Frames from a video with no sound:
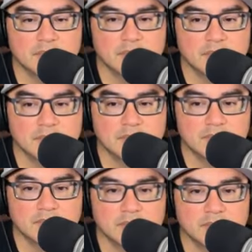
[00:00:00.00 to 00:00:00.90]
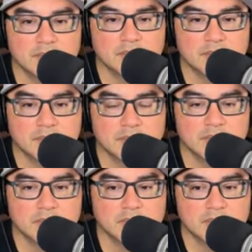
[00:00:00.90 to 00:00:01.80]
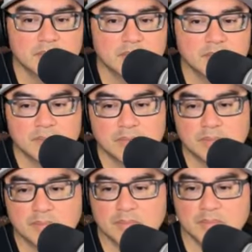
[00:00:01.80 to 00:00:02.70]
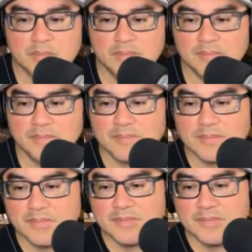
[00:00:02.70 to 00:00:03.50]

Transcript: This person isn't speaking.